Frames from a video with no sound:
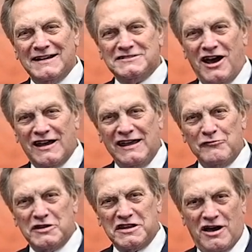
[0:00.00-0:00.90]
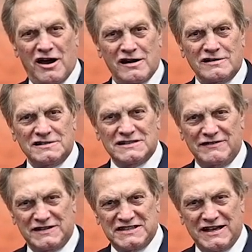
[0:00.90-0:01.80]
talking with the cardinals
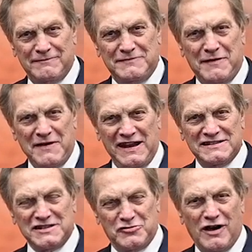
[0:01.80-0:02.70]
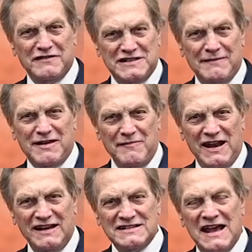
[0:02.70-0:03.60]
of the subcommittees, the 12
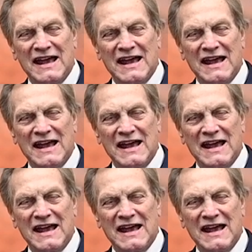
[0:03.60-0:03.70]
subcommittees